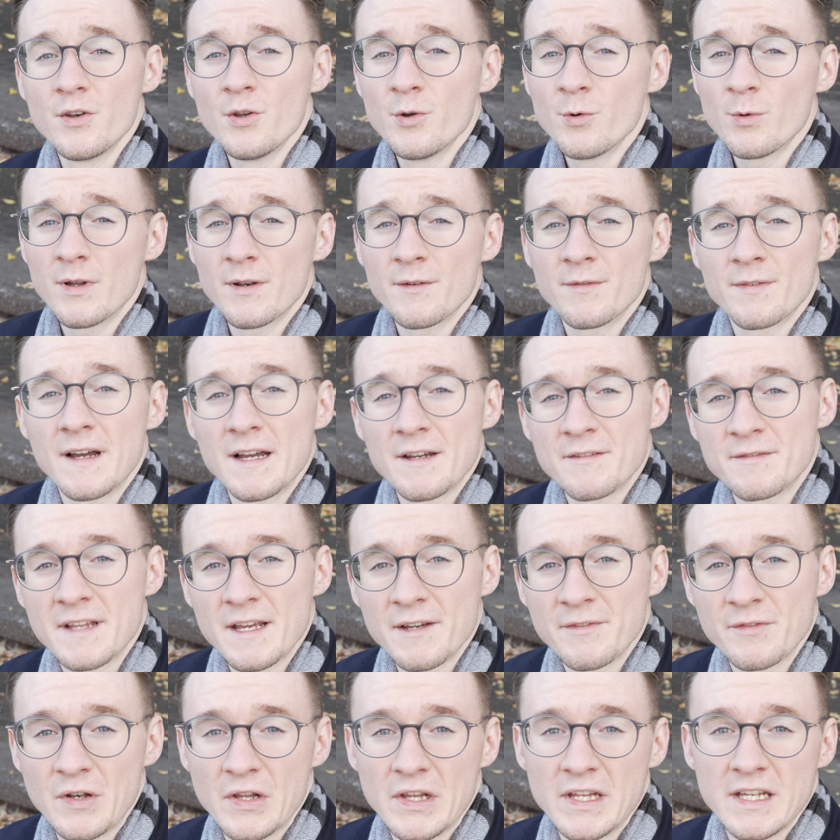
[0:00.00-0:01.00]
new 1.5
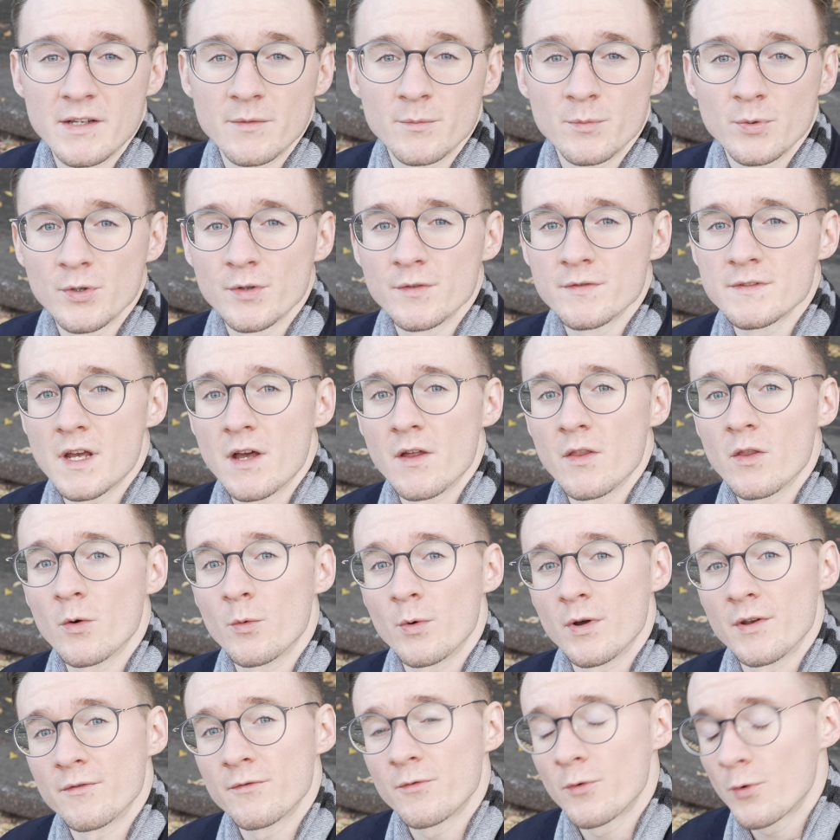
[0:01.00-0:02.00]
definitely improves on the
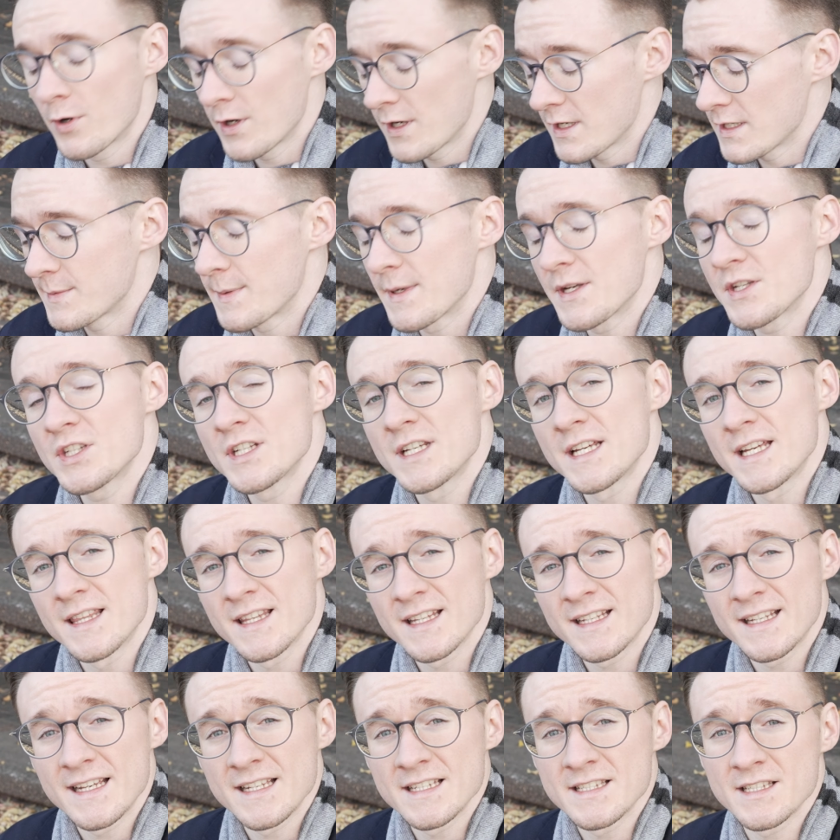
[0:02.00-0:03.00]
1.4, especially in the
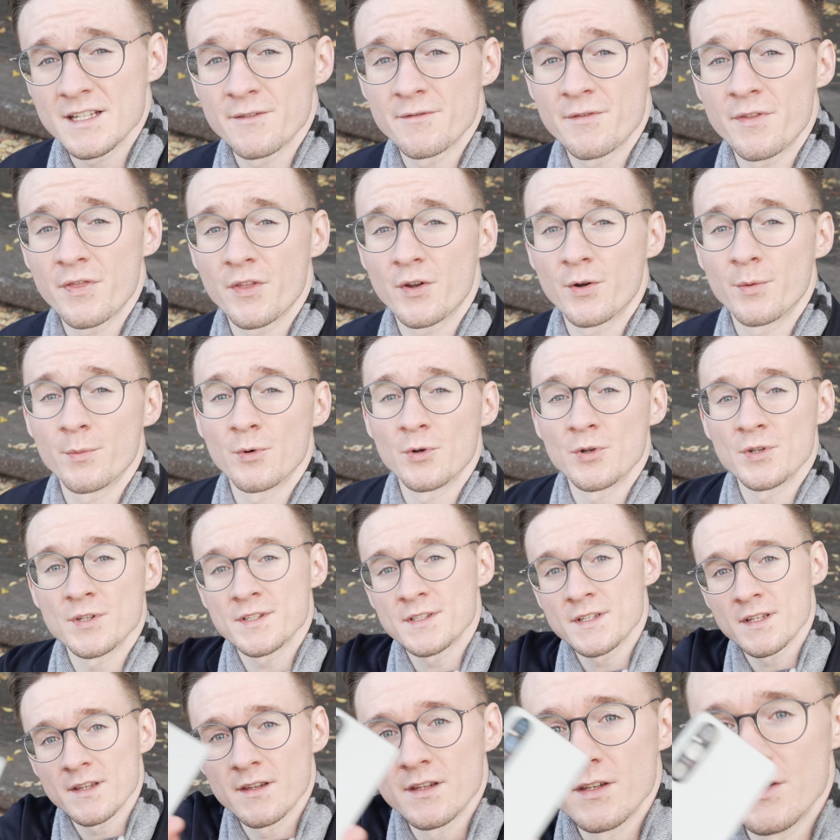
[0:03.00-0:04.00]
case of
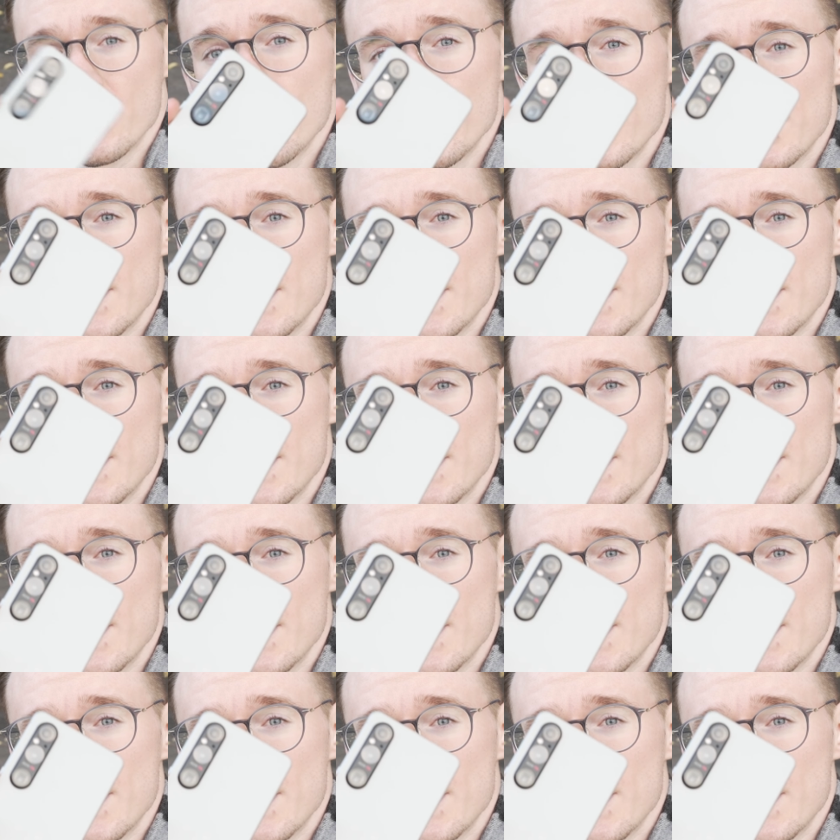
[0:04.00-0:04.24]
thermals. The new